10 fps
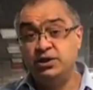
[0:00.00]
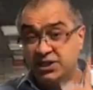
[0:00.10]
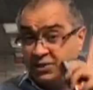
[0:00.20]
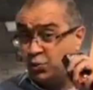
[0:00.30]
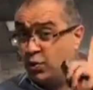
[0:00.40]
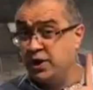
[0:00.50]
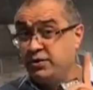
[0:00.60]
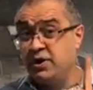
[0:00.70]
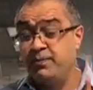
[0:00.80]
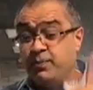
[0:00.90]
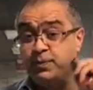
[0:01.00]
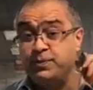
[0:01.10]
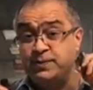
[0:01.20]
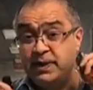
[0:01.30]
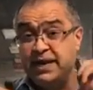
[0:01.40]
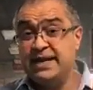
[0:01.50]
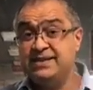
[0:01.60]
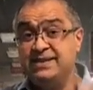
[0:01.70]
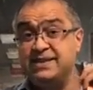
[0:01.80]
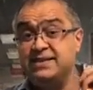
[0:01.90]
just one drop,
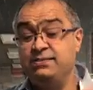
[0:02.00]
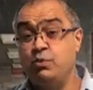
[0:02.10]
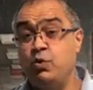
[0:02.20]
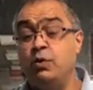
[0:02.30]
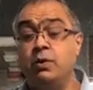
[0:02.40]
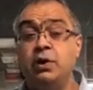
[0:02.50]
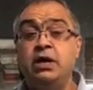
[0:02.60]
less is more.